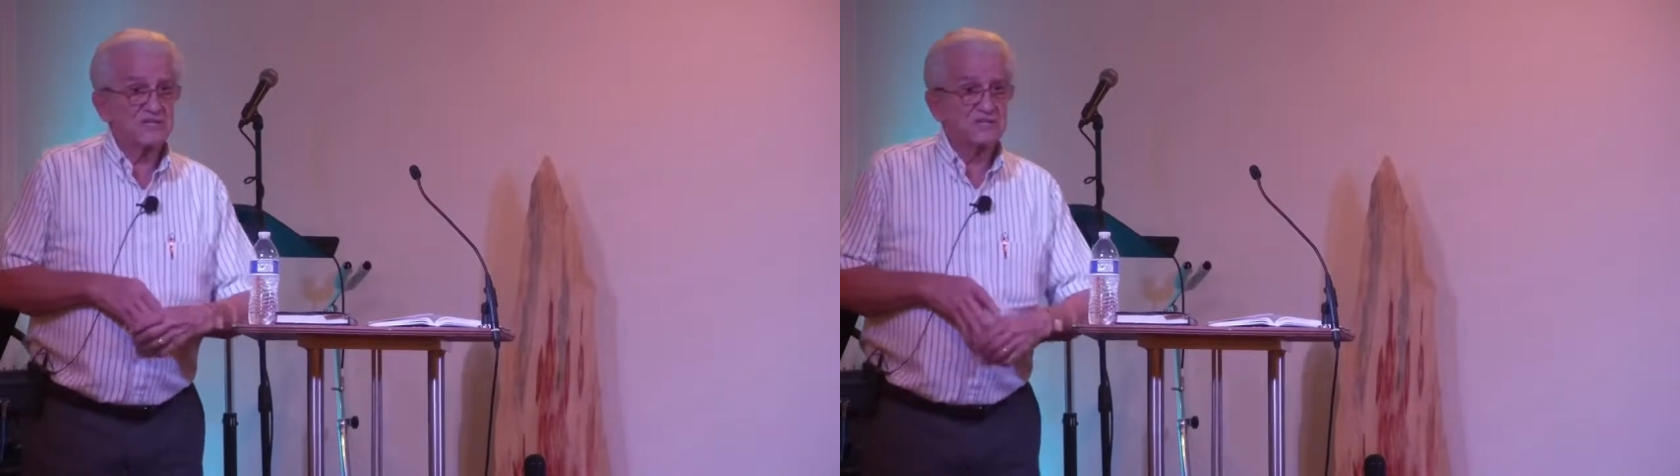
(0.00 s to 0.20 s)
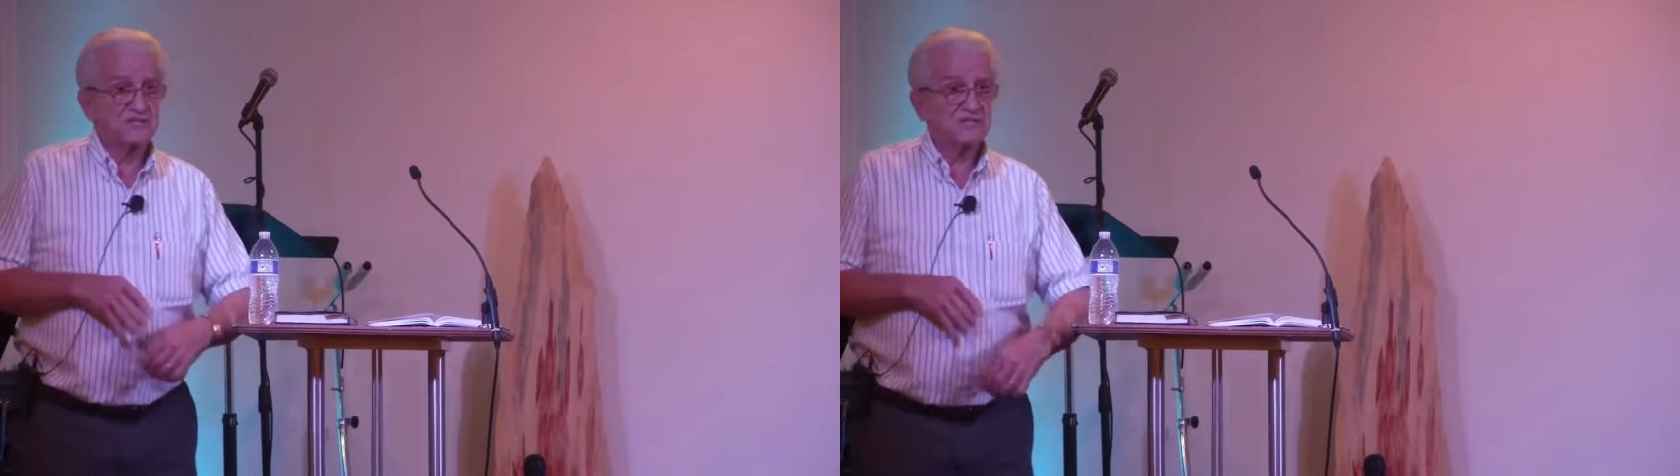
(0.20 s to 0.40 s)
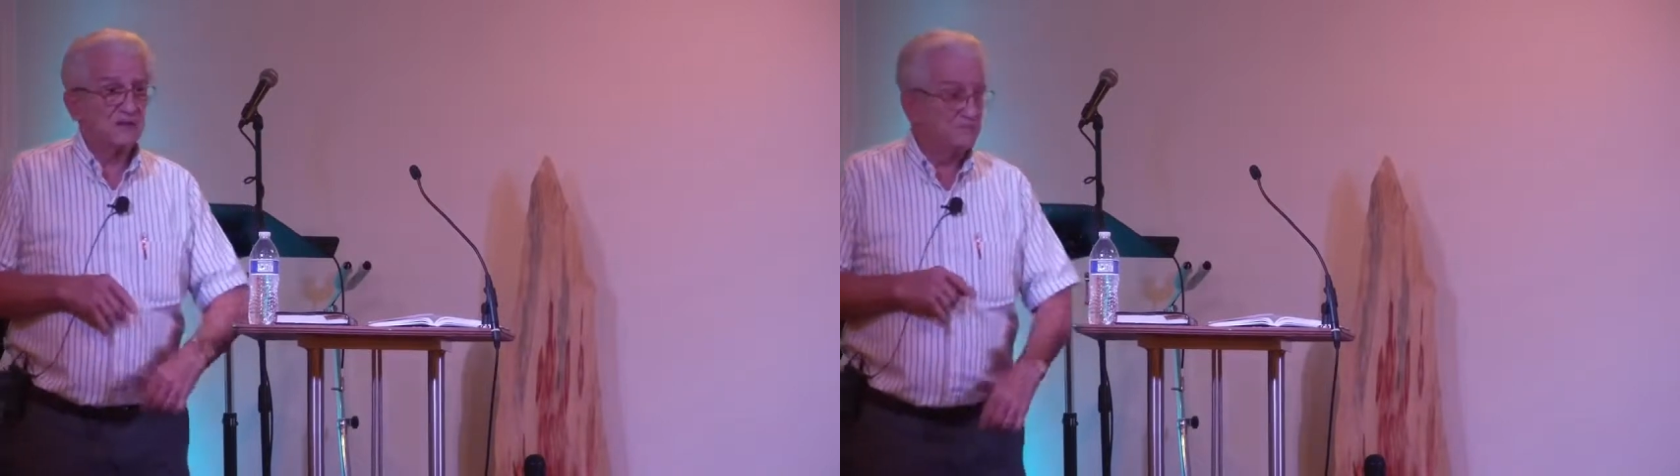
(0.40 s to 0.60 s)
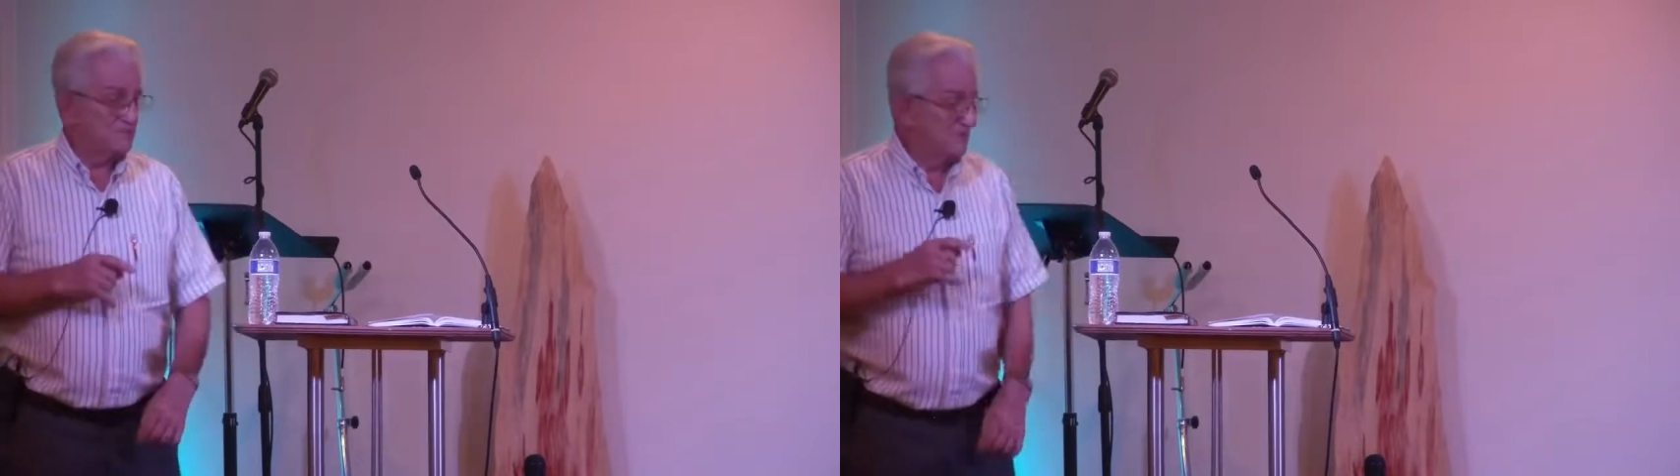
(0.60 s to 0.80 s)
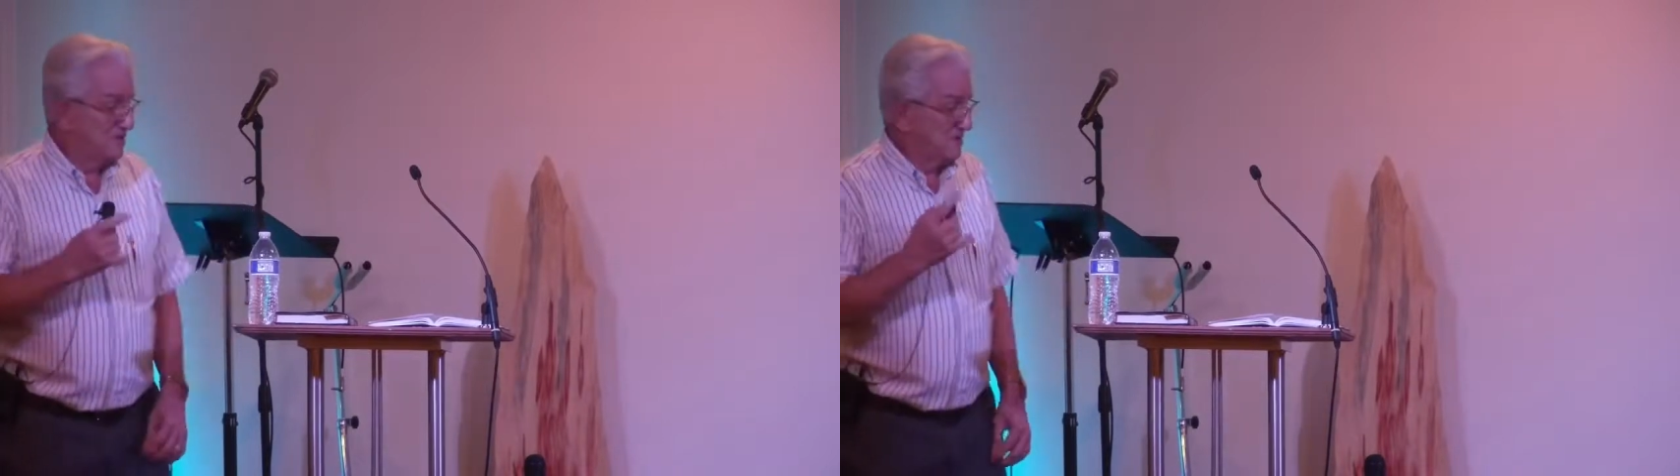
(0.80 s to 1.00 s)

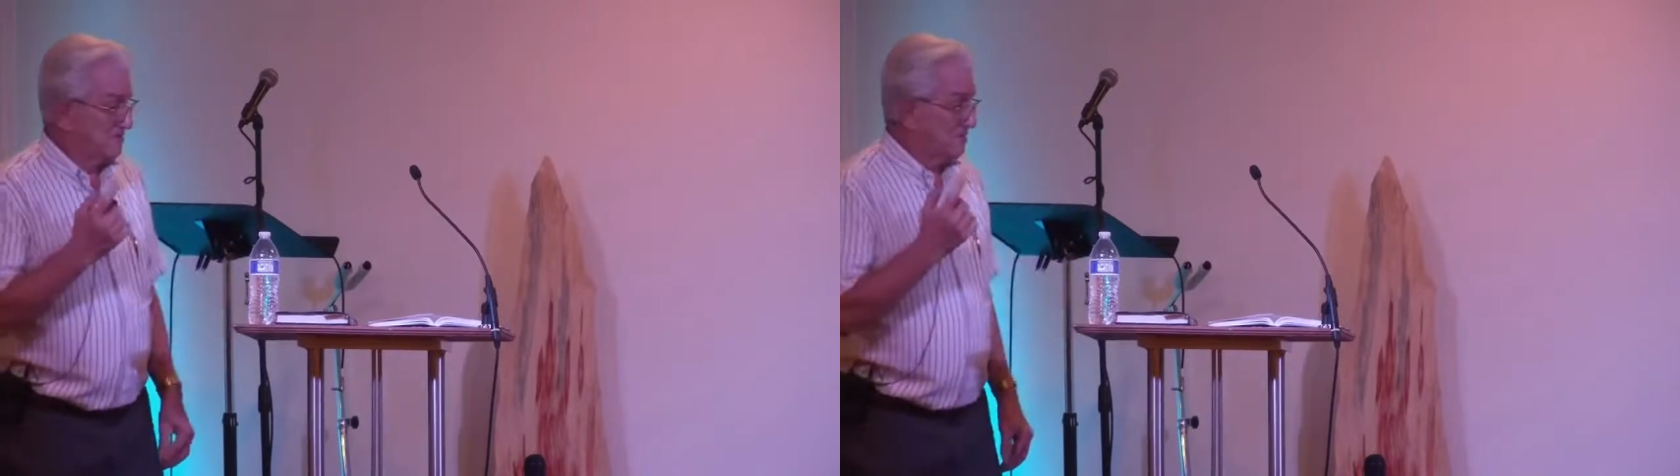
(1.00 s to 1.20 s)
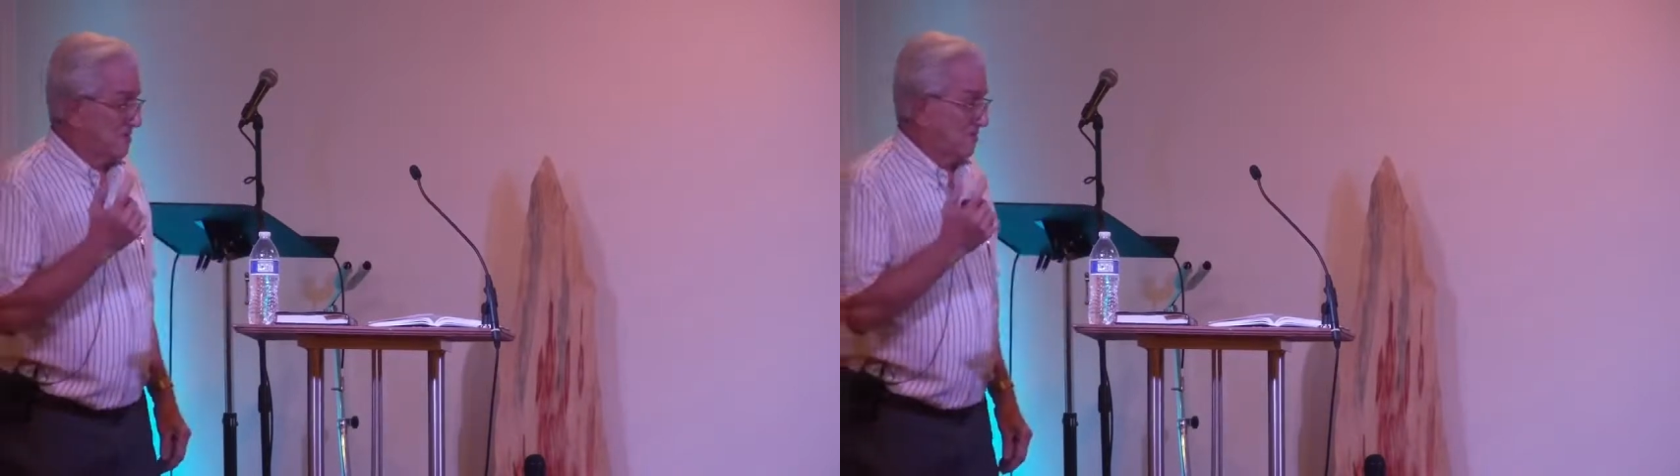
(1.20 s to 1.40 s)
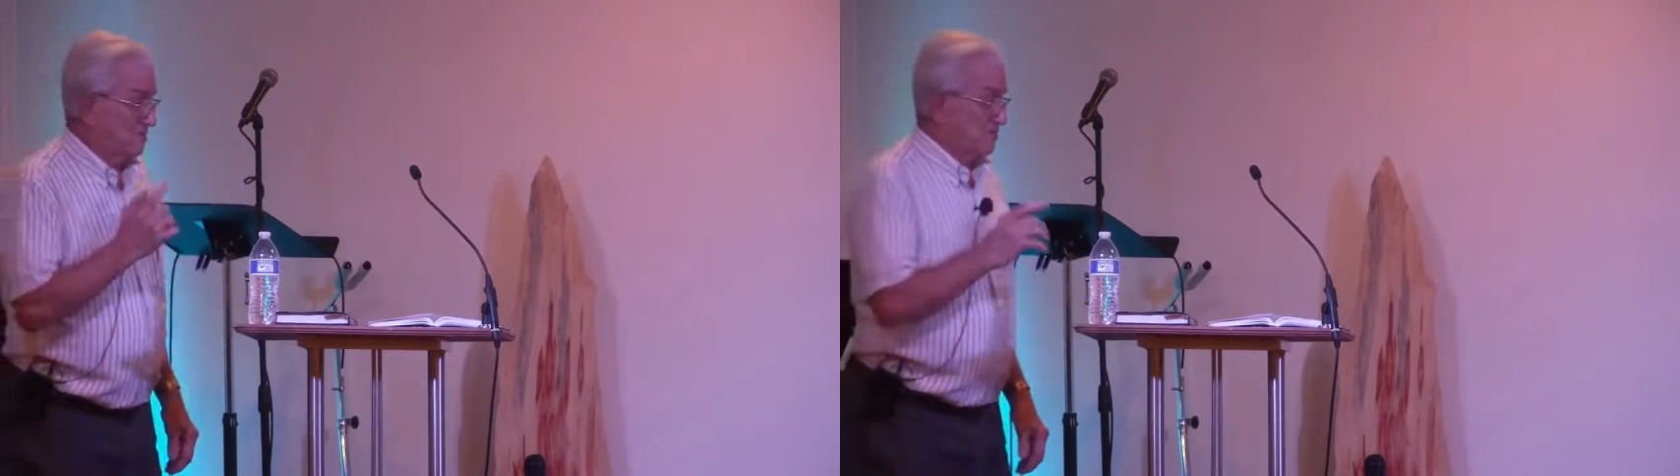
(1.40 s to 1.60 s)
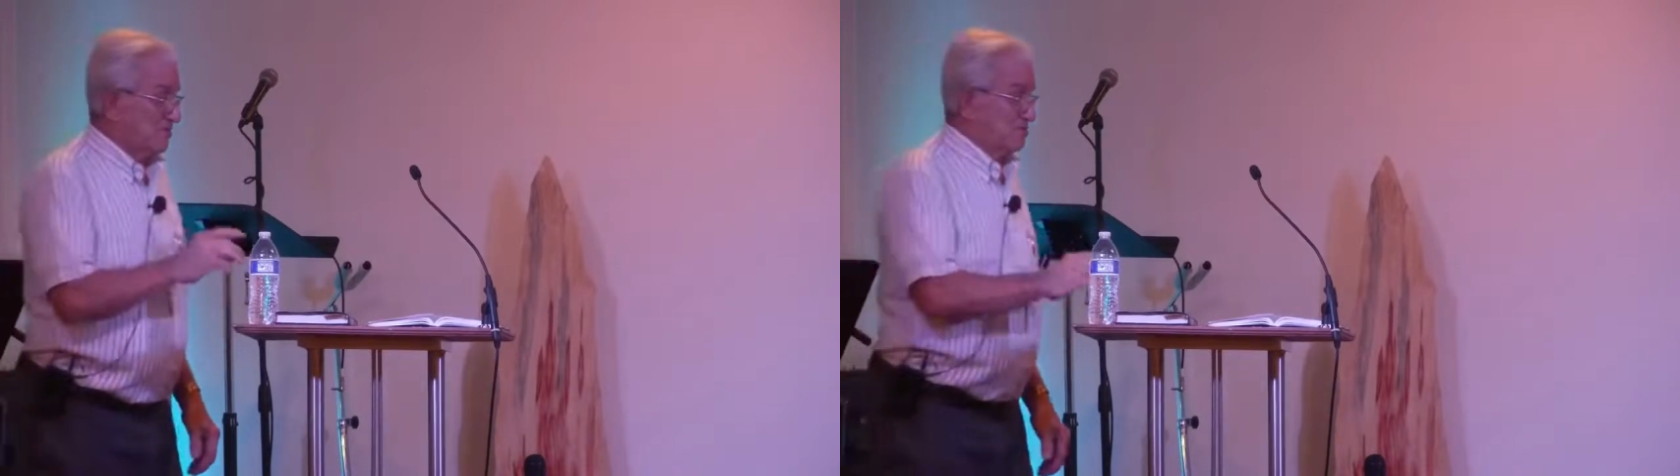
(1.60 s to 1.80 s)
except probably the